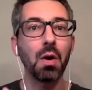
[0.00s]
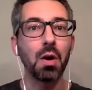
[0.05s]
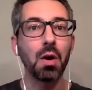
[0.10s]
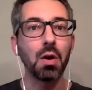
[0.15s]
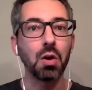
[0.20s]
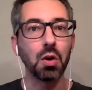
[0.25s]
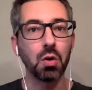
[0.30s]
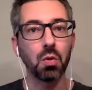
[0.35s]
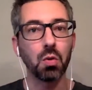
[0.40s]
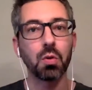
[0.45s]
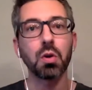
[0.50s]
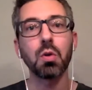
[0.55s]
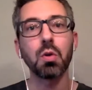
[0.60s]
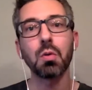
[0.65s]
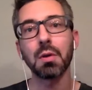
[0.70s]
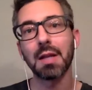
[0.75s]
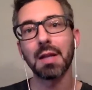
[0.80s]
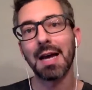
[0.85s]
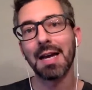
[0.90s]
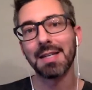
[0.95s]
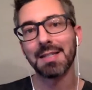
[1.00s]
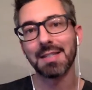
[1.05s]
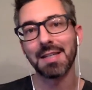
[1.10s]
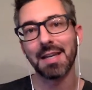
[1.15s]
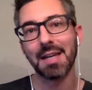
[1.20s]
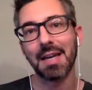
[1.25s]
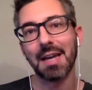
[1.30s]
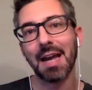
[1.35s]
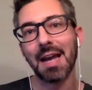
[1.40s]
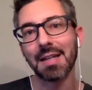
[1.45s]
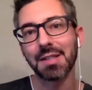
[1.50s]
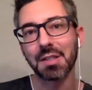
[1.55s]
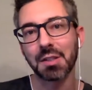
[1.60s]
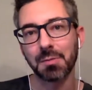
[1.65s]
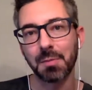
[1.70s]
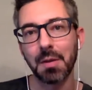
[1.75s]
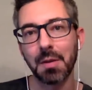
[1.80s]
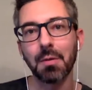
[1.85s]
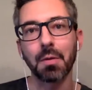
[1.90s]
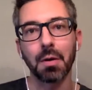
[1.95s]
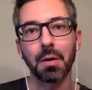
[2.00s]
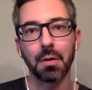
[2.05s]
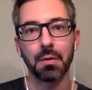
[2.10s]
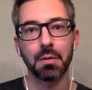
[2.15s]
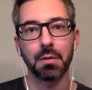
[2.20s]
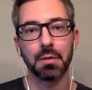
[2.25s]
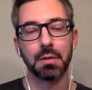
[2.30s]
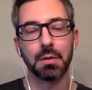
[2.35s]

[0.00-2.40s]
you're utilizing it at Spiro?